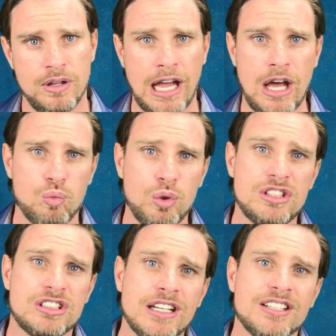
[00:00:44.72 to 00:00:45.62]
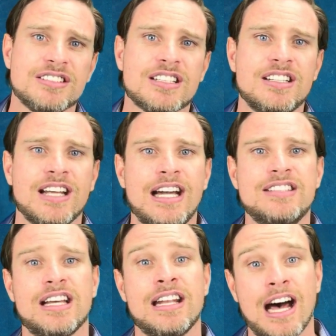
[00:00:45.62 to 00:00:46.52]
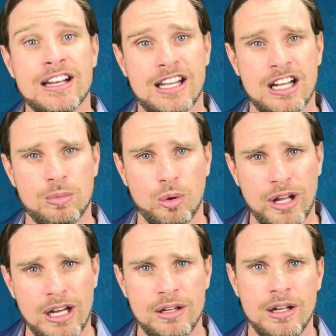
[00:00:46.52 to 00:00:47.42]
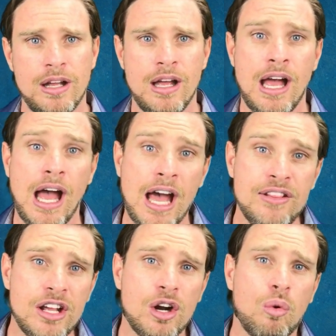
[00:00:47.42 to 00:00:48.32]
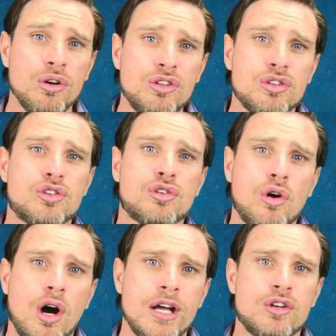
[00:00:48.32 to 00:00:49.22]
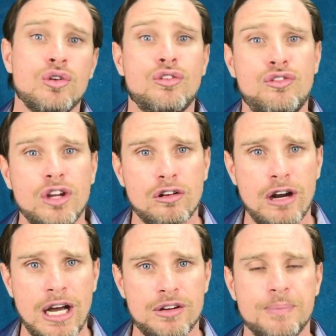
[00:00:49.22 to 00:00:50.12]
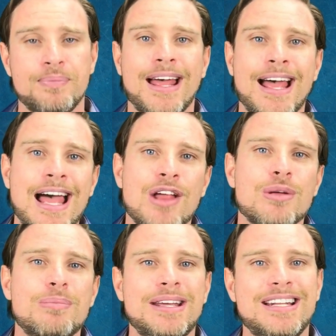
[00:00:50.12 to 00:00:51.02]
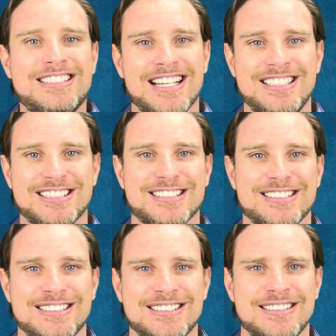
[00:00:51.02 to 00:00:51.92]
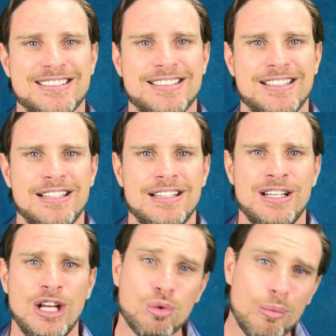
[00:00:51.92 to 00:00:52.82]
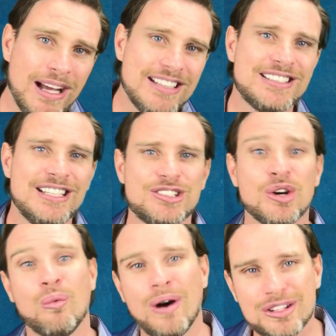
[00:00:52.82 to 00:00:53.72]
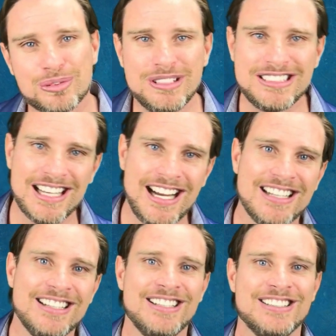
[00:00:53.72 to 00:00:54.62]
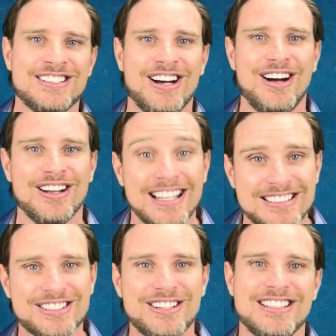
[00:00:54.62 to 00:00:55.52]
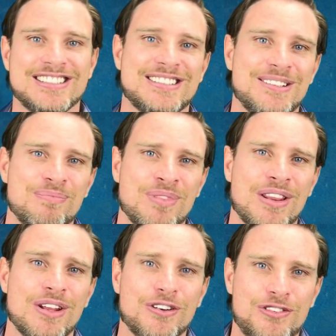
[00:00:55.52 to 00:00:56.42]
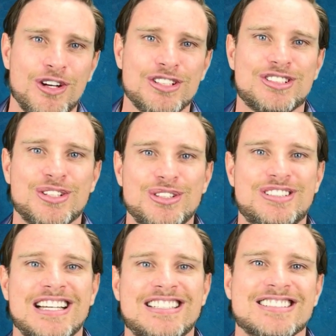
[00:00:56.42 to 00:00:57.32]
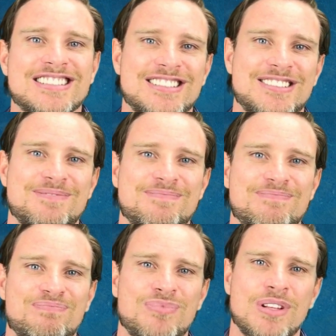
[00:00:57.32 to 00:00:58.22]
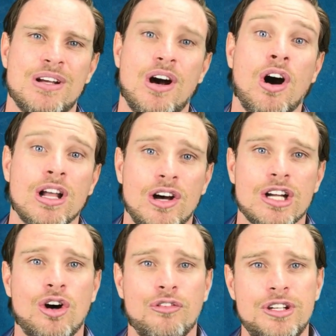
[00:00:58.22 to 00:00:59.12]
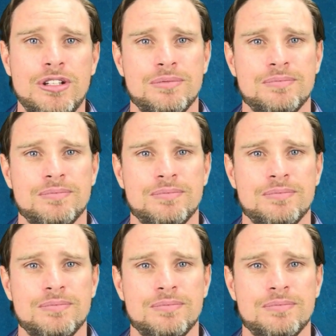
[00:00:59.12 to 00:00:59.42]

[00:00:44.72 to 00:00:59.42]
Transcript: and which sentence contains an uncountable noun, and then I want you to try to figure out how the meaning changes. It will make sense once we start, so let's do this. The first two sentences: I like coffee